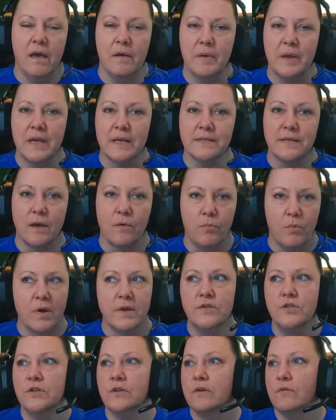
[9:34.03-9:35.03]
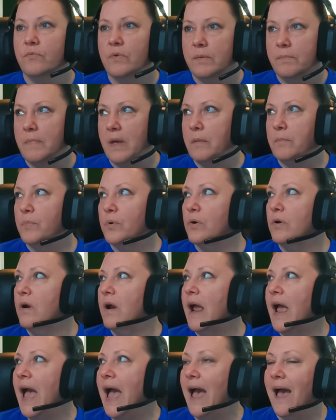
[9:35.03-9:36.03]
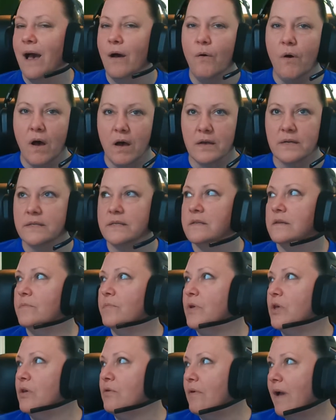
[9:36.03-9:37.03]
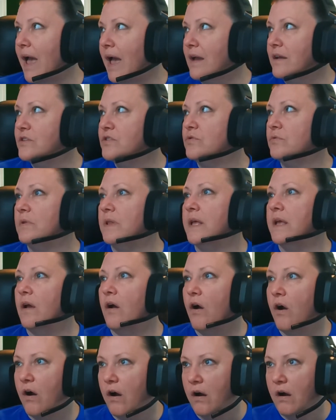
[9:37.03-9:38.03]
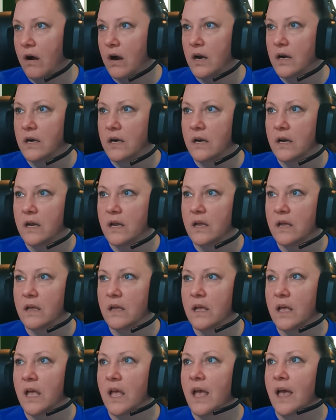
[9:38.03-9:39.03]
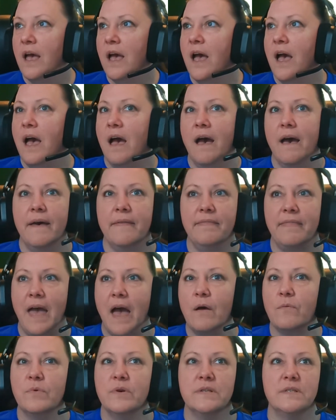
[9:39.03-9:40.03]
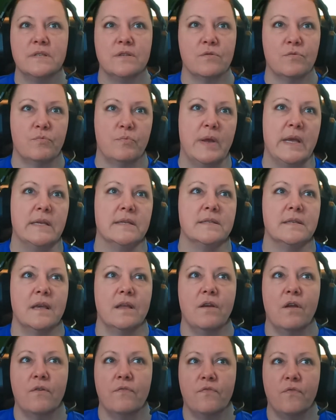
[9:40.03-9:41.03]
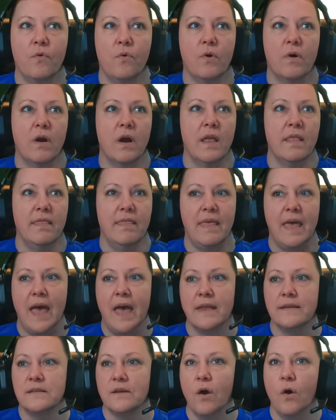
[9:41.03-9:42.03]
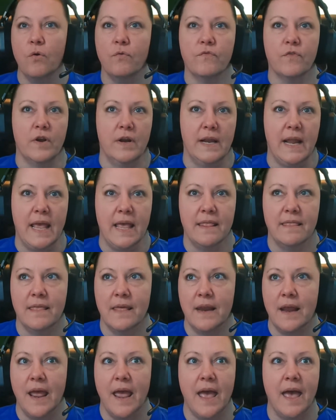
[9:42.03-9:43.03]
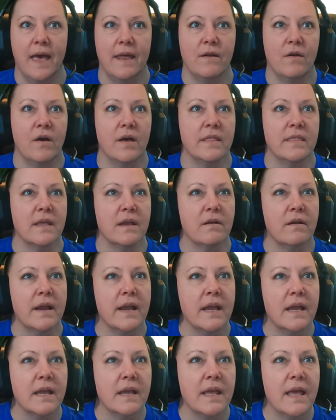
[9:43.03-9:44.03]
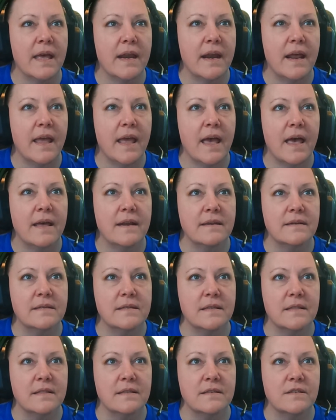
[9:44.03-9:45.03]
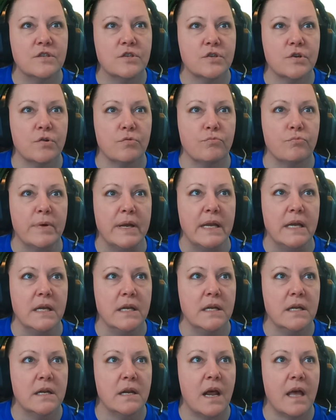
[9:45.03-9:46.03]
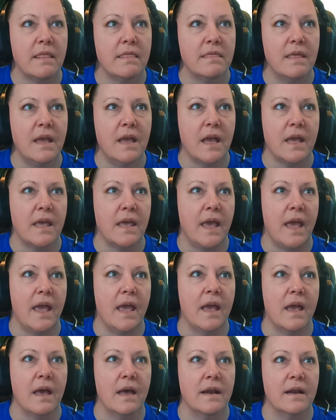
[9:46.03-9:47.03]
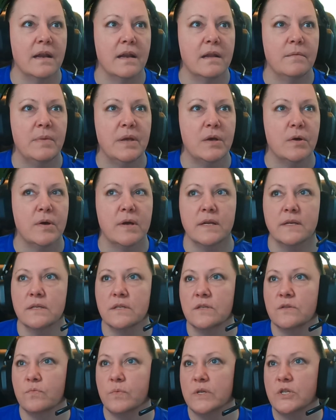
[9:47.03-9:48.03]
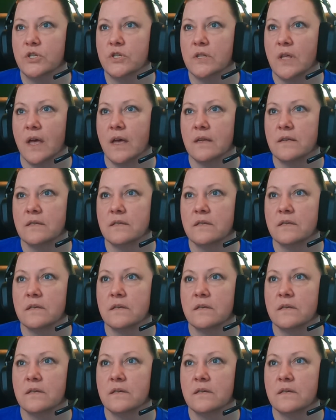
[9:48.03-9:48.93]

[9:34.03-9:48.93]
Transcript: Because I want you to remember how awesome you actually are. And that was the reason for that overlay that I had on there. And can I add it to the screen? I think I can. Let me go ahead and switch that.